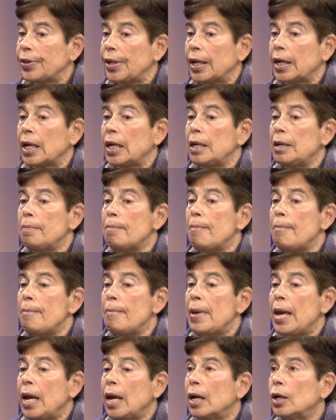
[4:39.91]
They can
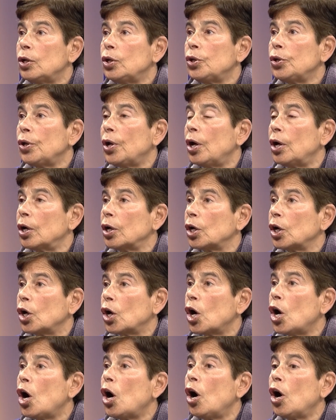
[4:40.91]
mail a
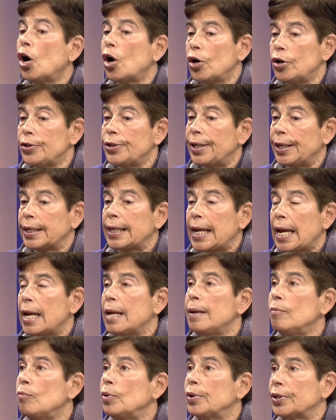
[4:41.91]
card that
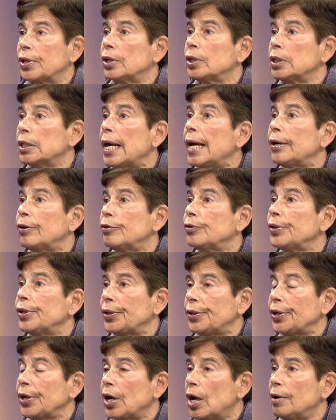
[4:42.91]
came with a letter
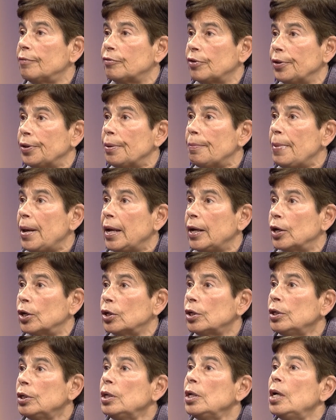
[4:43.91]
that they got from the mayor,